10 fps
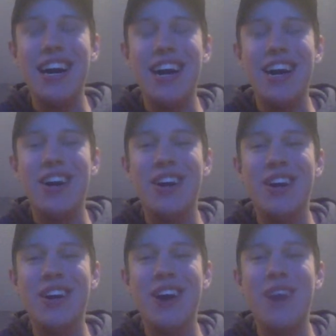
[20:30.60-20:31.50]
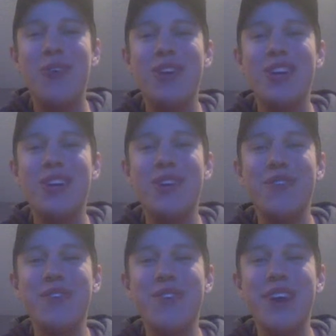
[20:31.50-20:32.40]
Oh, I want to know
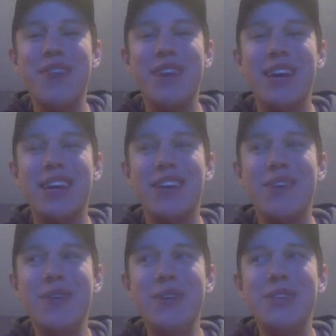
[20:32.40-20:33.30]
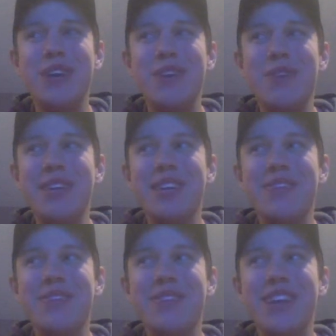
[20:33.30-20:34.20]
if you'll will you tell me
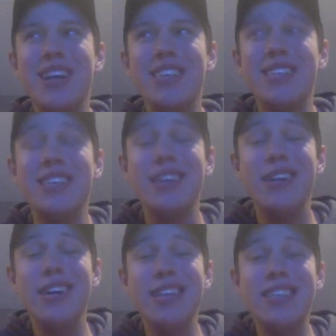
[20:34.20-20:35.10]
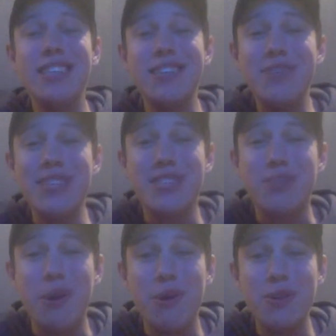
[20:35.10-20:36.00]
if, is it going to be
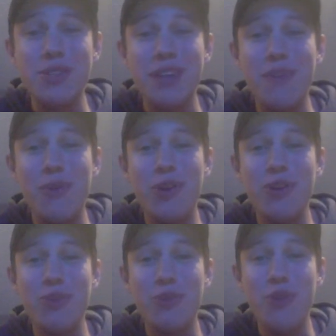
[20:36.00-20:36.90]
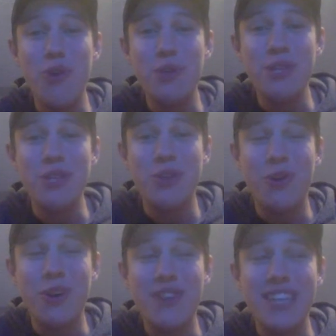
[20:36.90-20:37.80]
exposed that I'm the one who blew open the
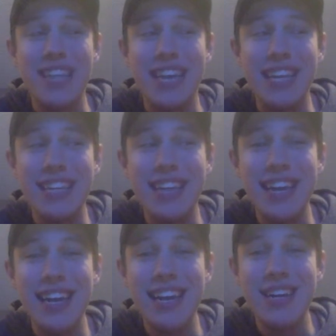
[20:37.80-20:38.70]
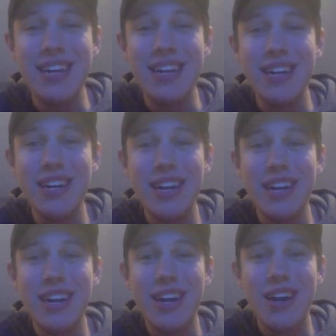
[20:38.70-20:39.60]
door if I take the detonator?
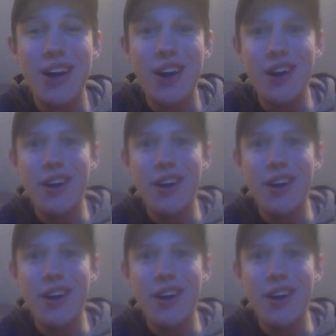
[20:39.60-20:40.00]
Oh,